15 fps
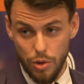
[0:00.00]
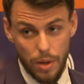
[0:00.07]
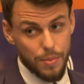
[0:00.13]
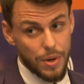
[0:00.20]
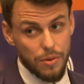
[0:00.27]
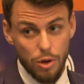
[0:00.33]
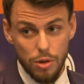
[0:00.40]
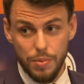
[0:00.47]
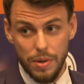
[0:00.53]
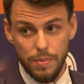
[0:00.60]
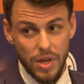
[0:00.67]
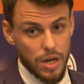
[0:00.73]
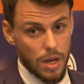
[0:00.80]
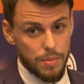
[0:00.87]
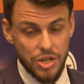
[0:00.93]
shadow
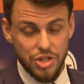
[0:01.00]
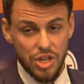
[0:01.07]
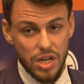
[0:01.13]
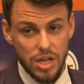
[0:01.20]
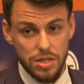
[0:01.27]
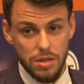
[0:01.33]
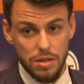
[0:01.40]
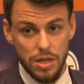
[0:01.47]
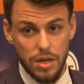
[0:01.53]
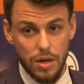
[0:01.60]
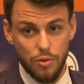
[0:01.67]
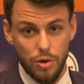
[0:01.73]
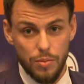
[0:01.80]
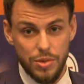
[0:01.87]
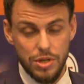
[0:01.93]
internet
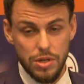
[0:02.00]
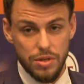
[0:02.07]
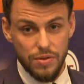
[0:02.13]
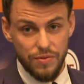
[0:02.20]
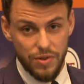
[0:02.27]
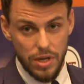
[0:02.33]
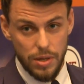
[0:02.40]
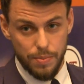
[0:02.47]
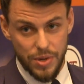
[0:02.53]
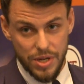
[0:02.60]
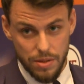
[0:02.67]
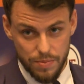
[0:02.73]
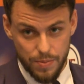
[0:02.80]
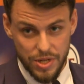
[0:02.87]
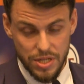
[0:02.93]
and
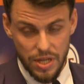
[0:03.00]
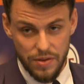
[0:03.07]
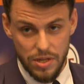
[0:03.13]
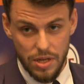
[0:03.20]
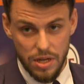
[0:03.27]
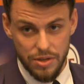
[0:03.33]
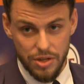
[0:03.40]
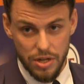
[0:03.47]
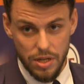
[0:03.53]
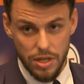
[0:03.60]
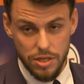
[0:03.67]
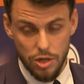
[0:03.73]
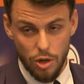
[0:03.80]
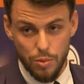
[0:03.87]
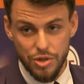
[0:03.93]
cryptocurrencies,
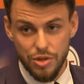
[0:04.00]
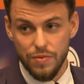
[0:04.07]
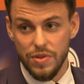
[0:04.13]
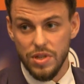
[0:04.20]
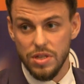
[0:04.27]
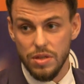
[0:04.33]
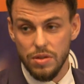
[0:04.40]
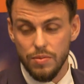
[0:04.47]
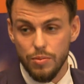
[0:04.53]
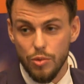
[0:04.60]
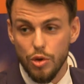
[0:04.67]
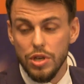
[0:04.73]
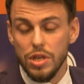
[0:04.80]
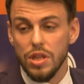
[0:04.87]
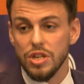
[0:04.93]
digital
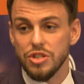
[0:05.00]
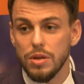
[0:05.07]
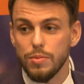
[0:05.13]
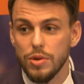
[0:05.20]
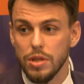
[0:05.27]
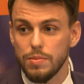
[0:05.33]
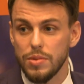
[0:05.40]
currencies.